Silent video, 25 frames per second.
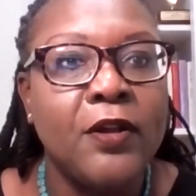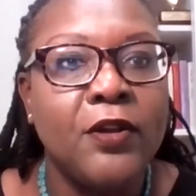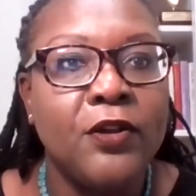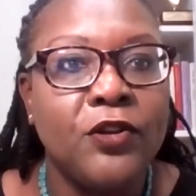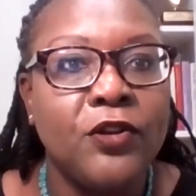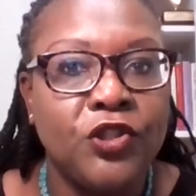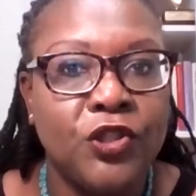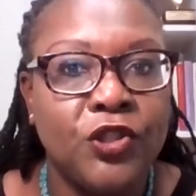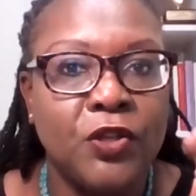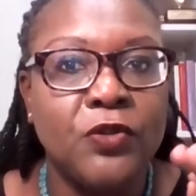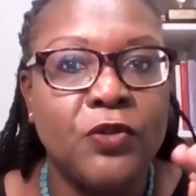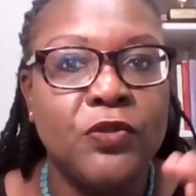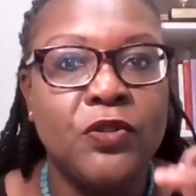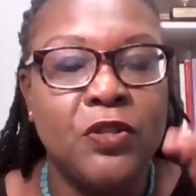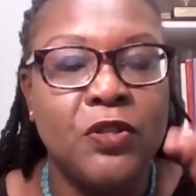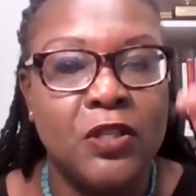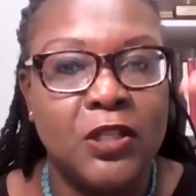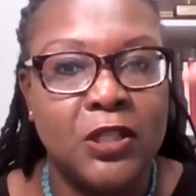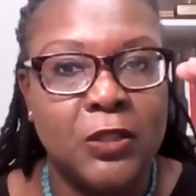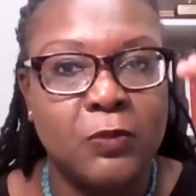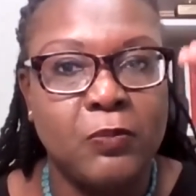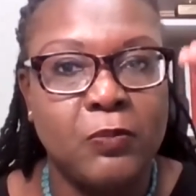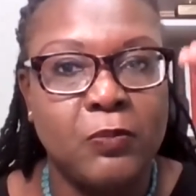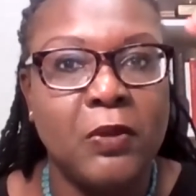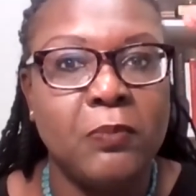shows you the
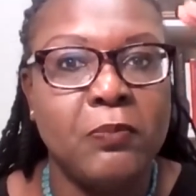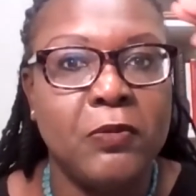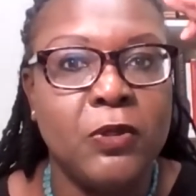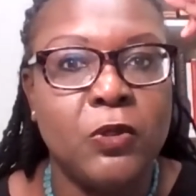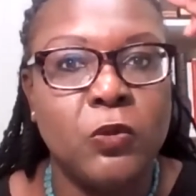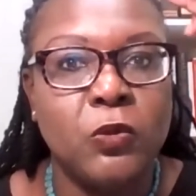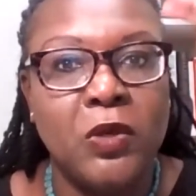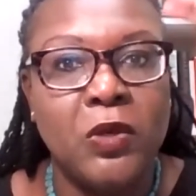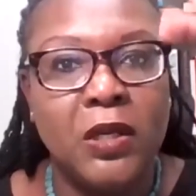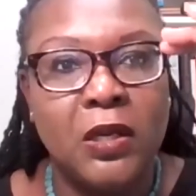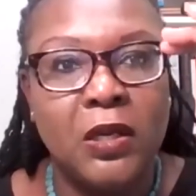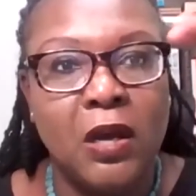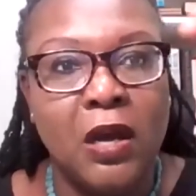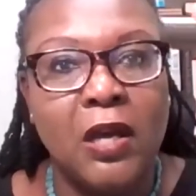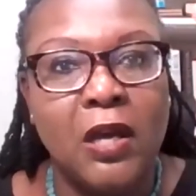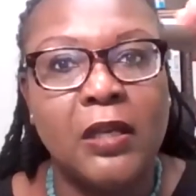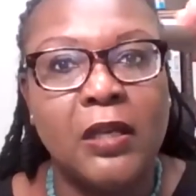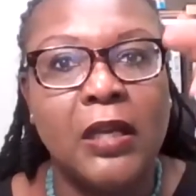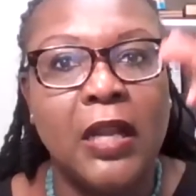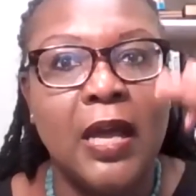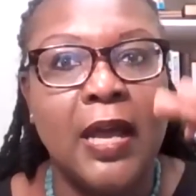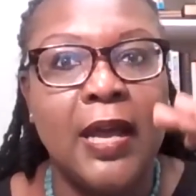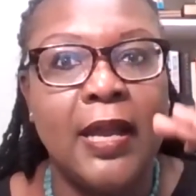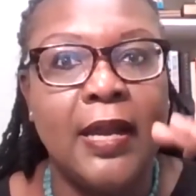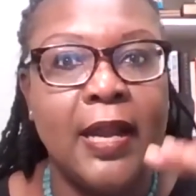split between
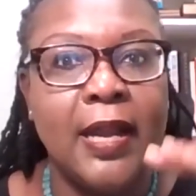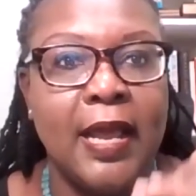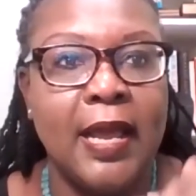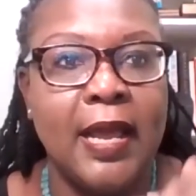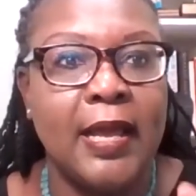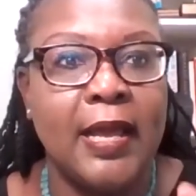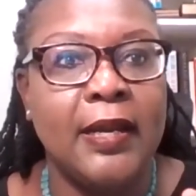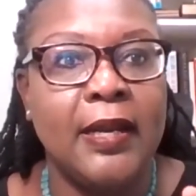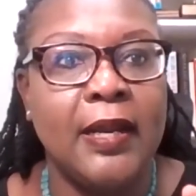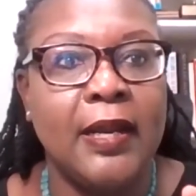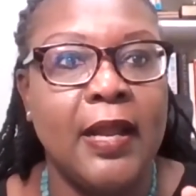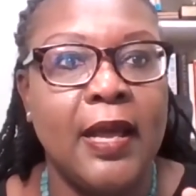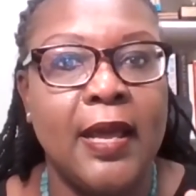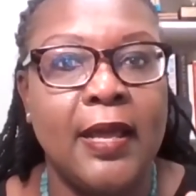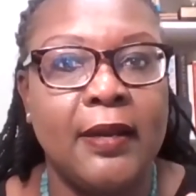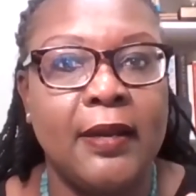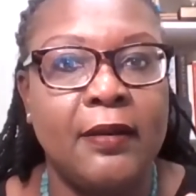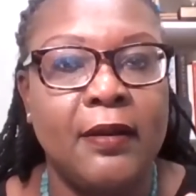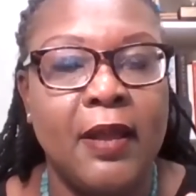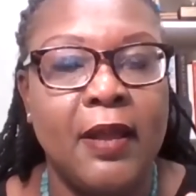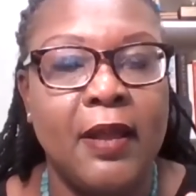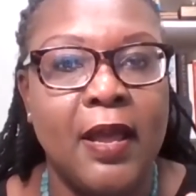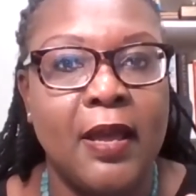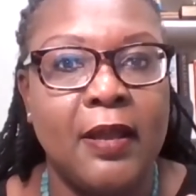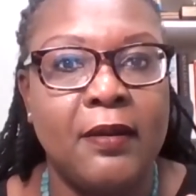online and
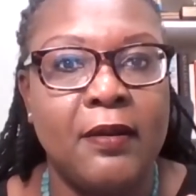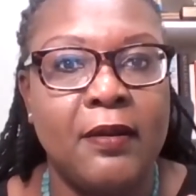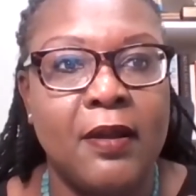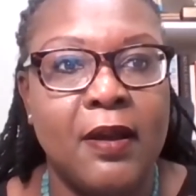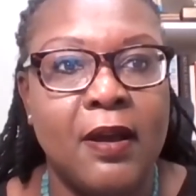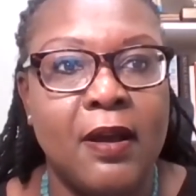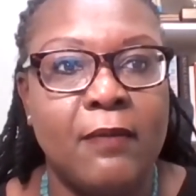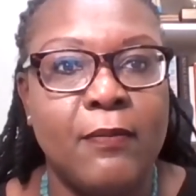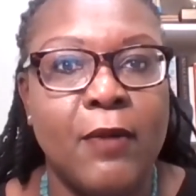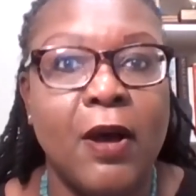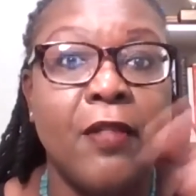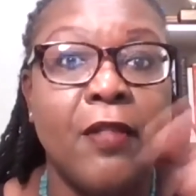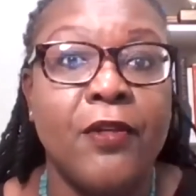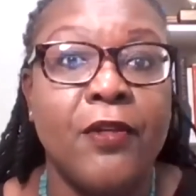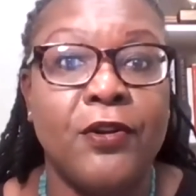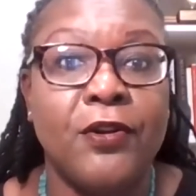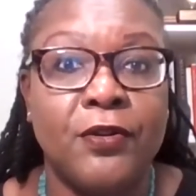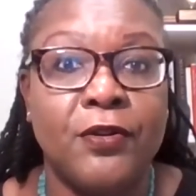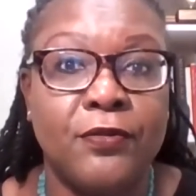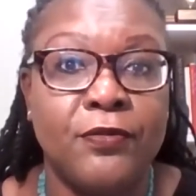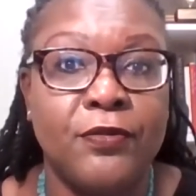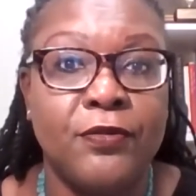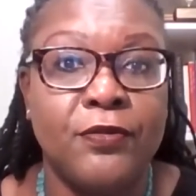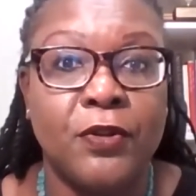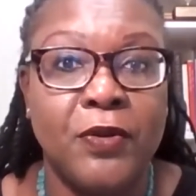and and um, other and
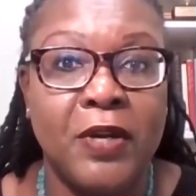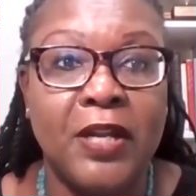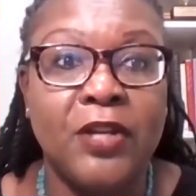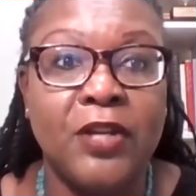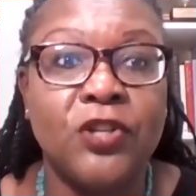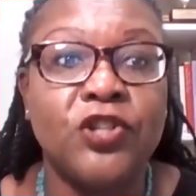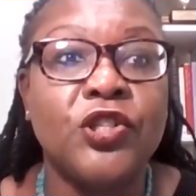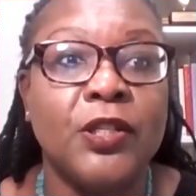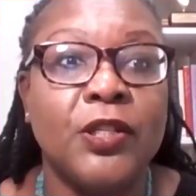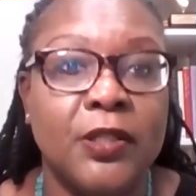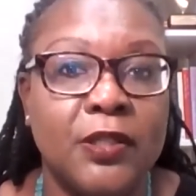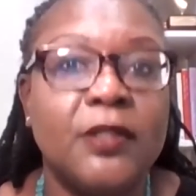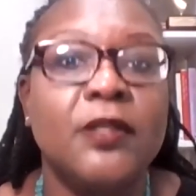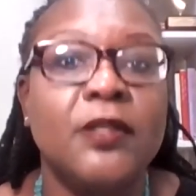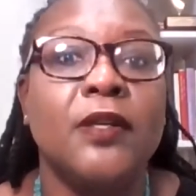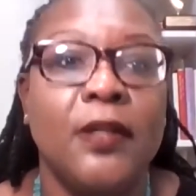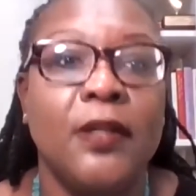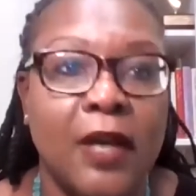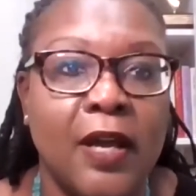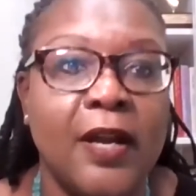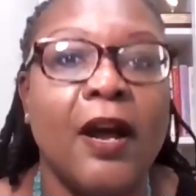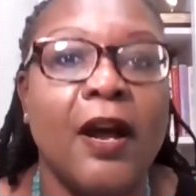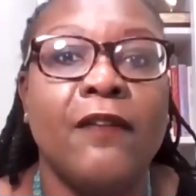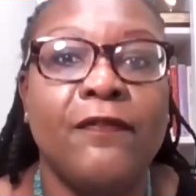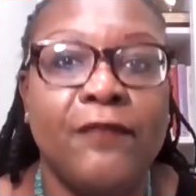offline.
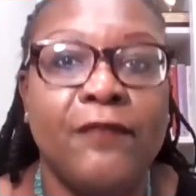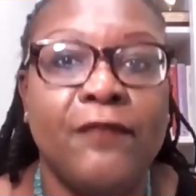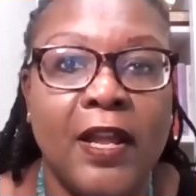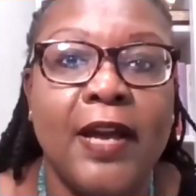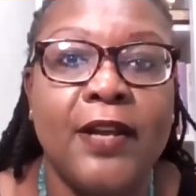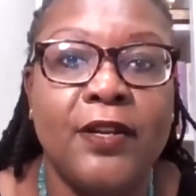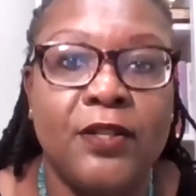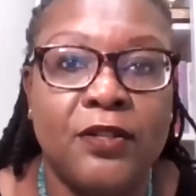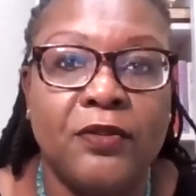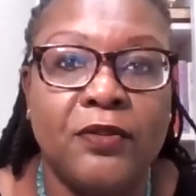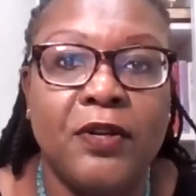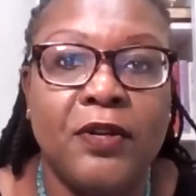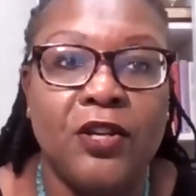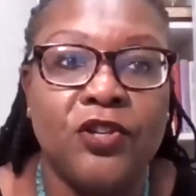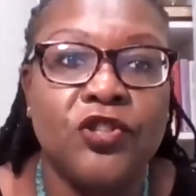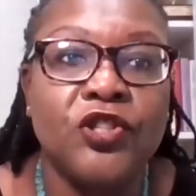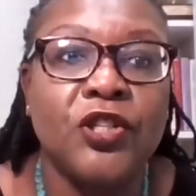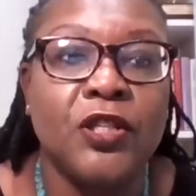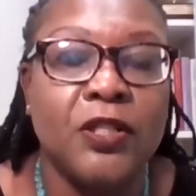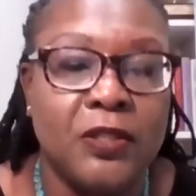And, it's going to